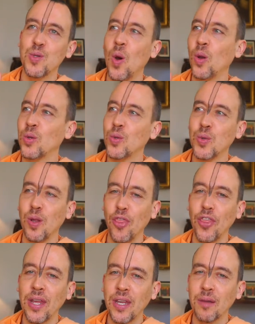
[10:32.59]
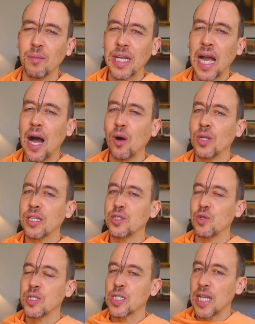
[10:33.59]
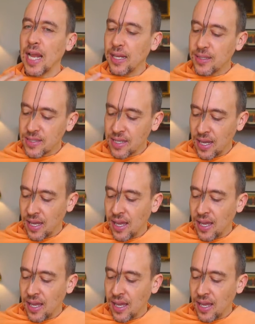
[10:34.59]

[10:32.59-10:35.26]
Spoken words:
non-dual thinking, but how that translates